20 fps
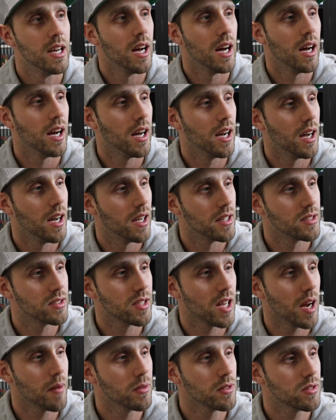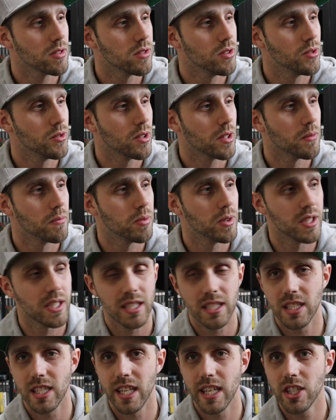CyberSleuth Complete
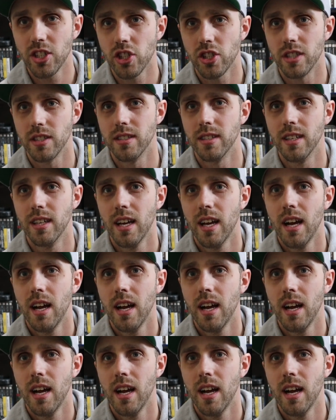Edition.